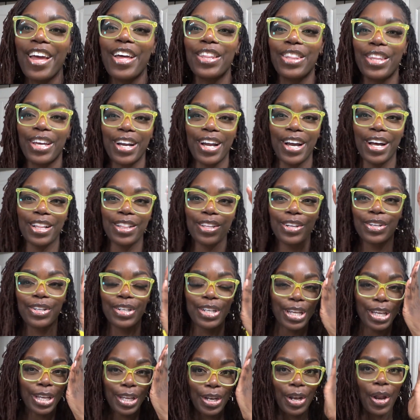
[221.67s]
The color
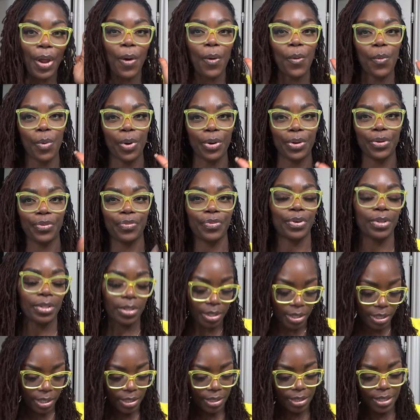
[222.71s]
did wonderful.
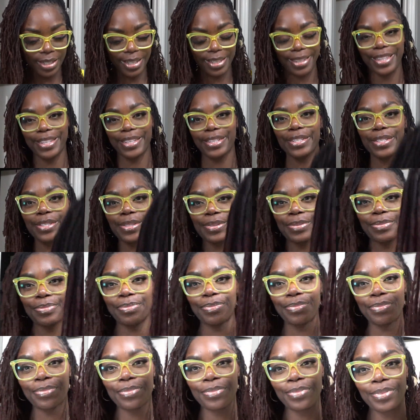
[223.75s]
Look at this.
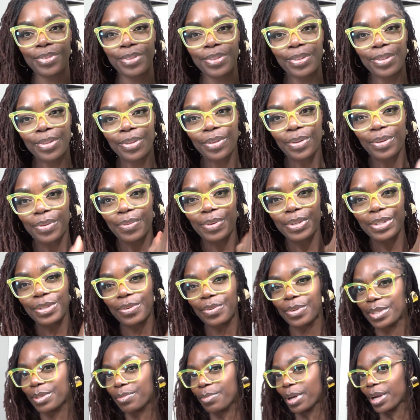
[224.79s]

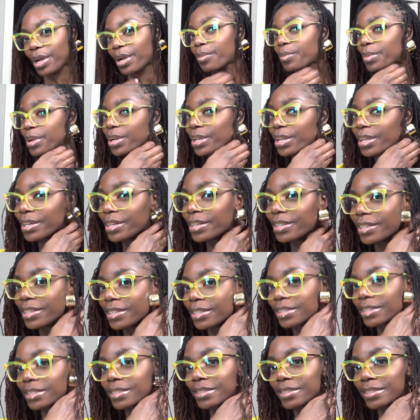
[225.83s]
What's somebody come in here and look at
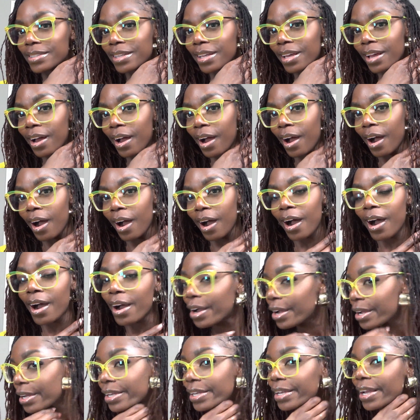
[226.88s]
this?
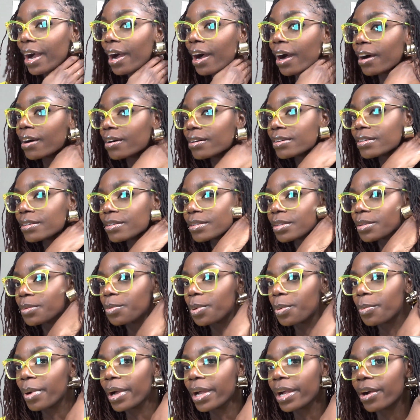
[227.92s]
Y'all, let me
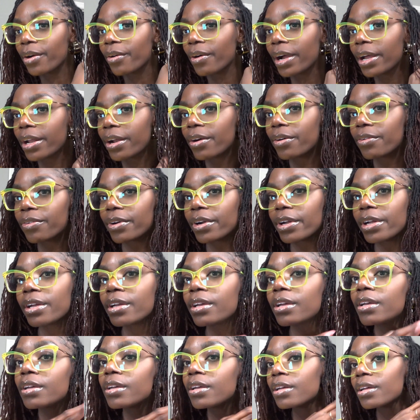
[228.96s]
put my hair right over it.
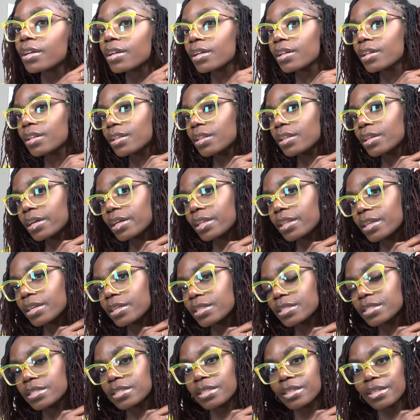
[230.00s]
Look at
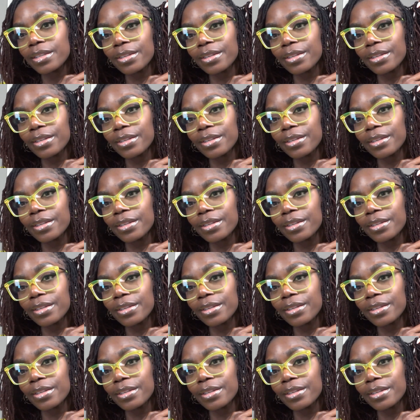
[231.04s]
this.